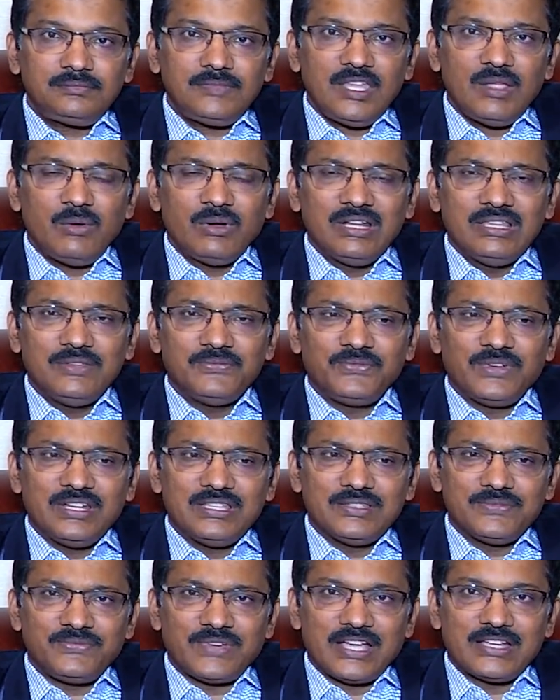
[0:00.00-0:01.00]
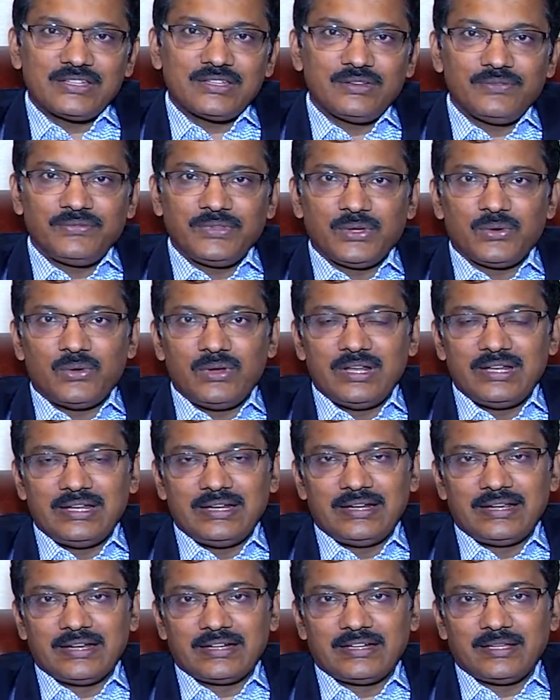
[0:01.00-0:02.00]
What is the, what is the function of the colon
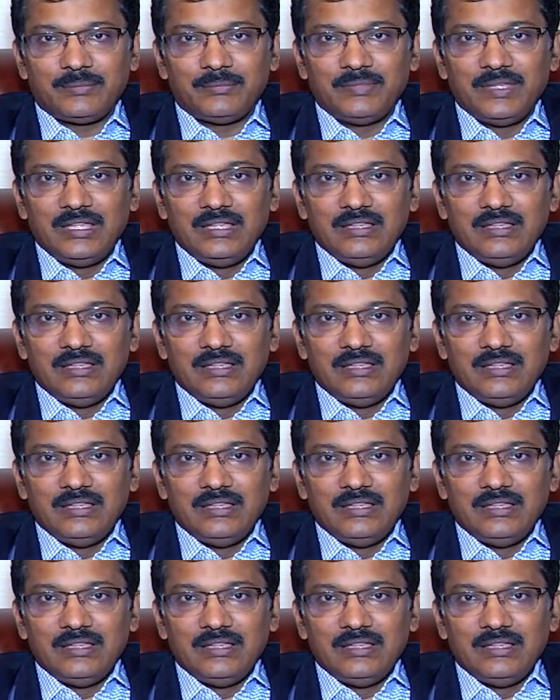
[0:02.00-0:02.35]
and rectum?